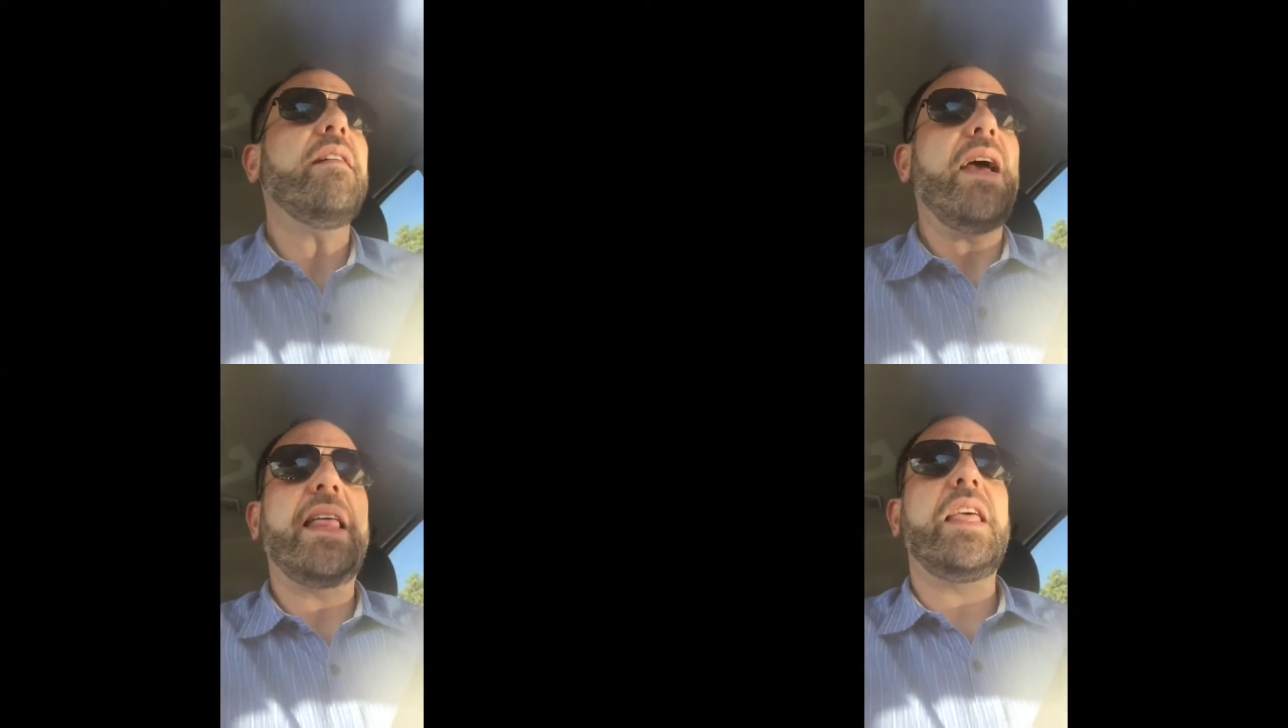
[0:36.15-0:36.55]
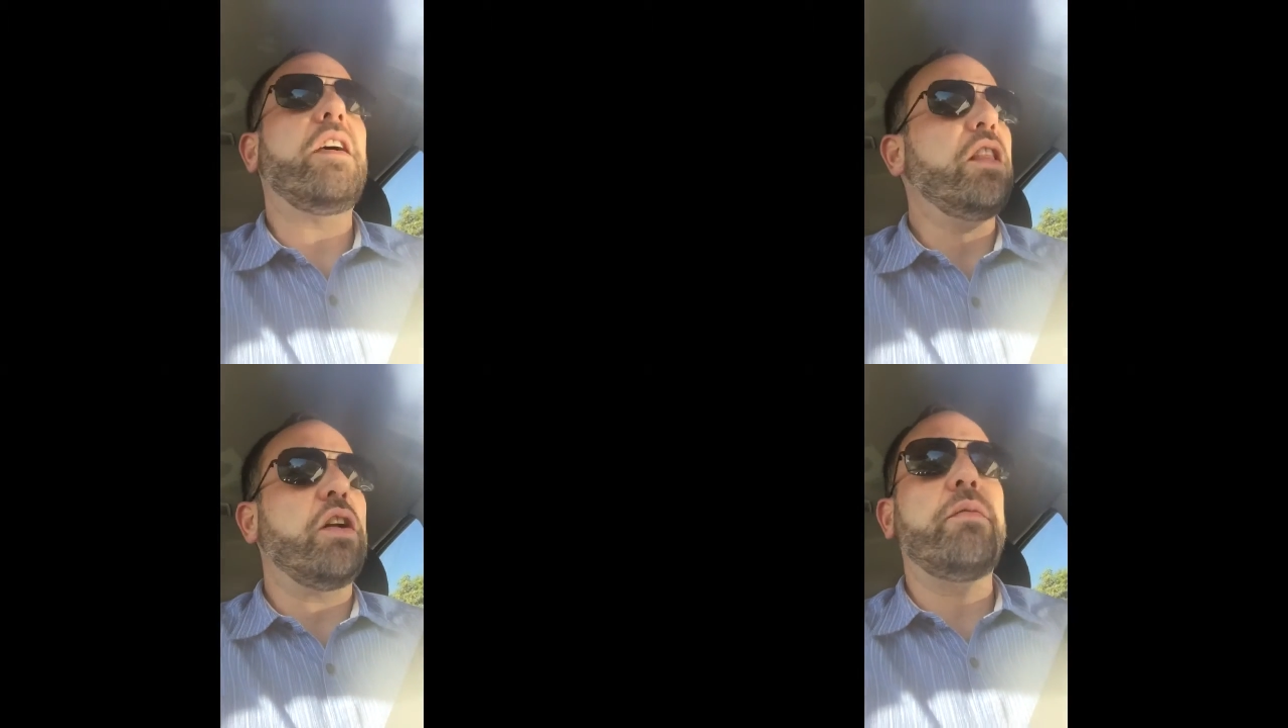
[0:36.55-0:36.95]
and
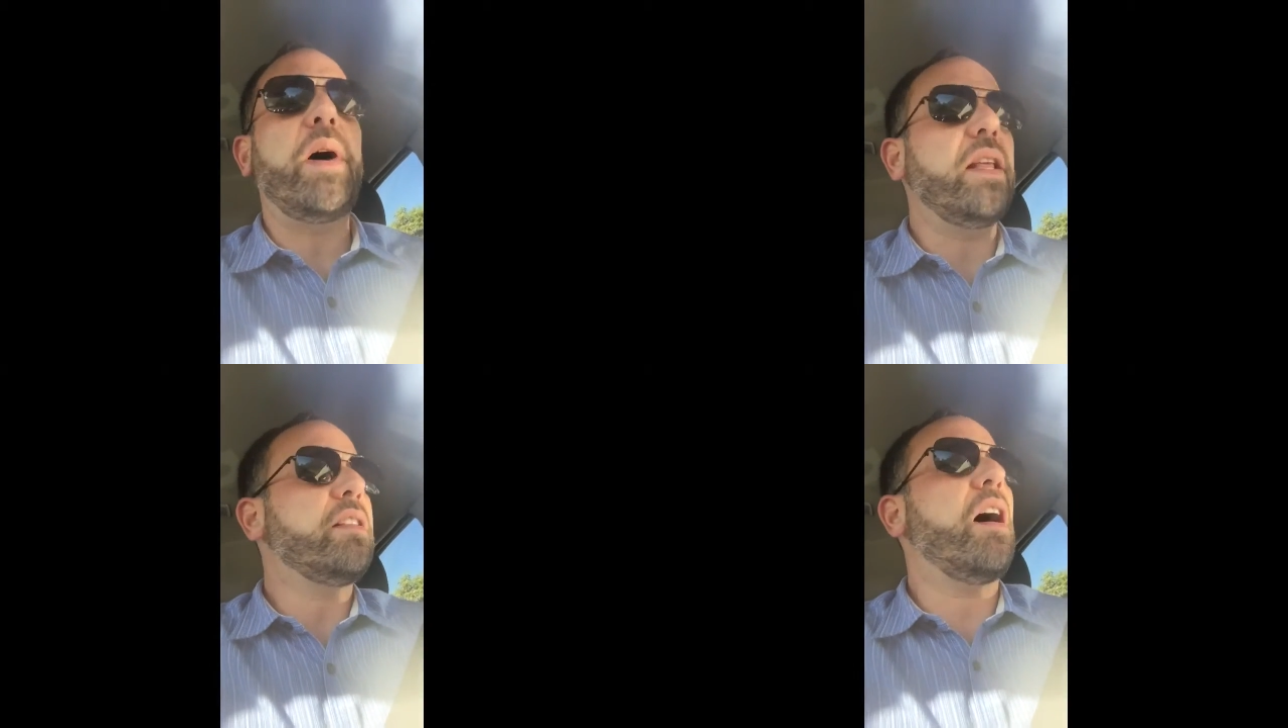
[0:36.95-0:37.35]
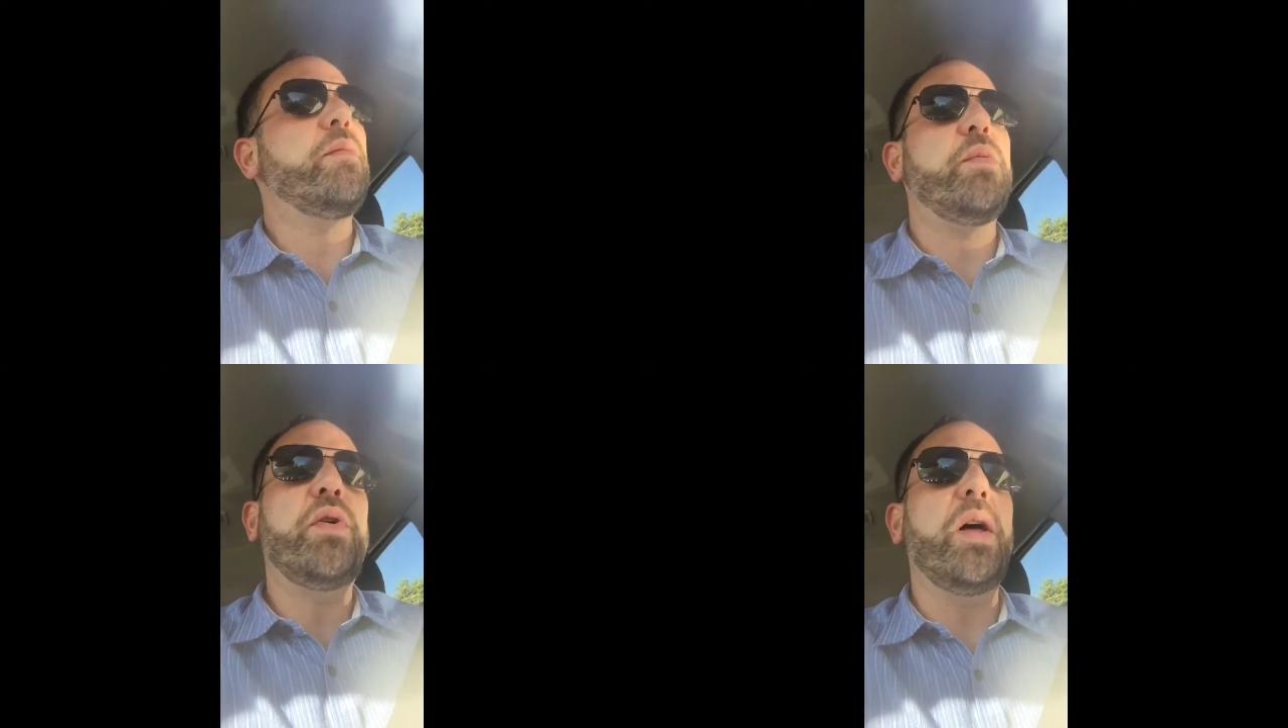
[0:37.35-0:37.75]
they're, by the time
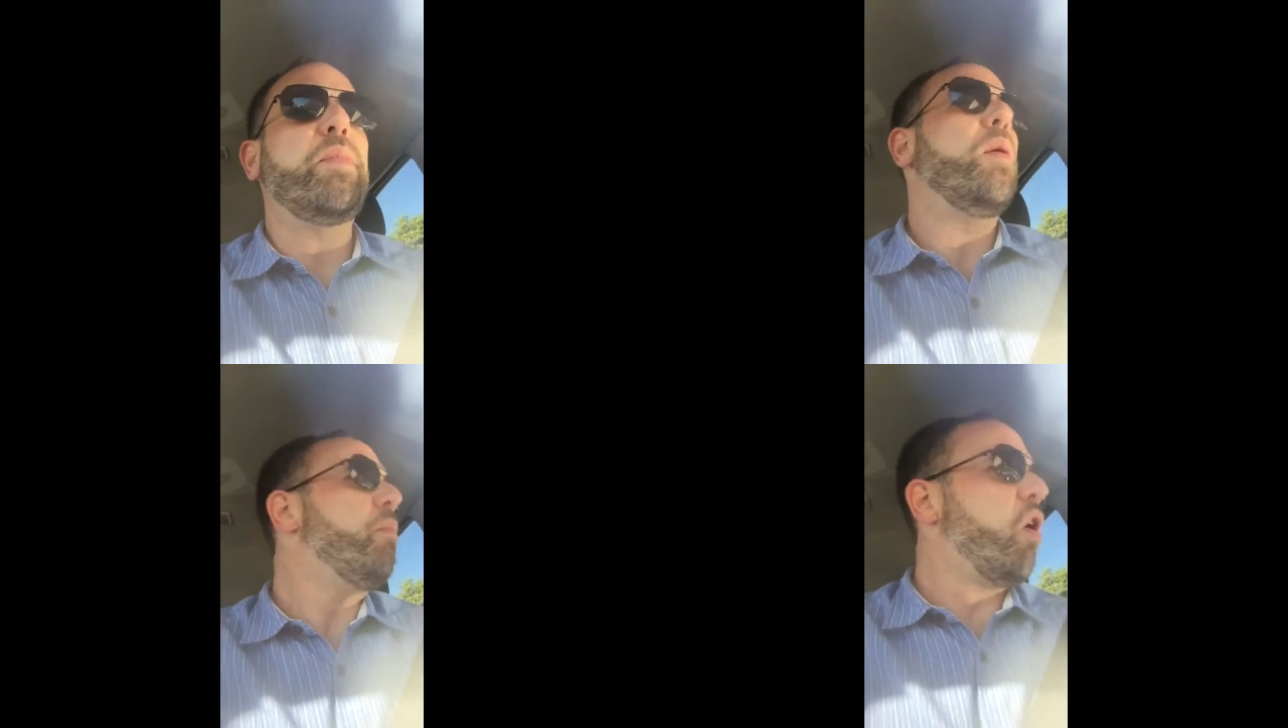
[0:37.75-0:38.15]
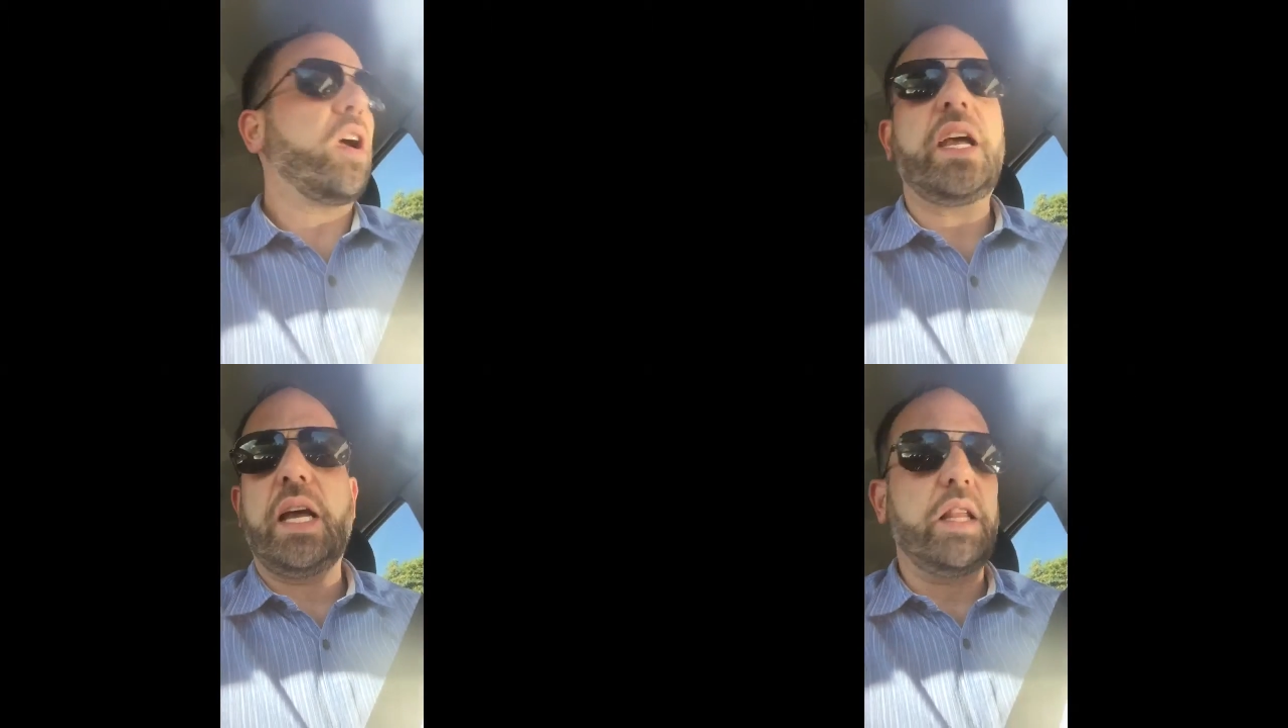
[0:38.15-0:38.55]
you pull up, they're
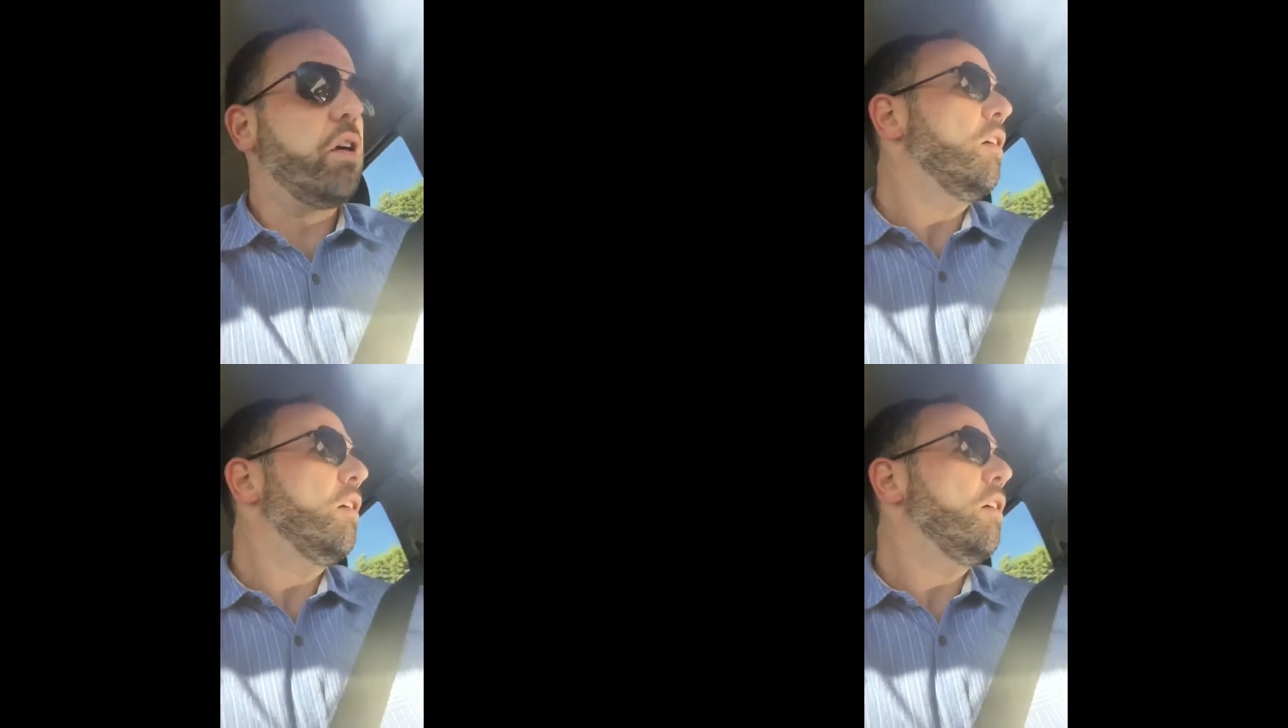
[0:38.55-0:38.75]
barking,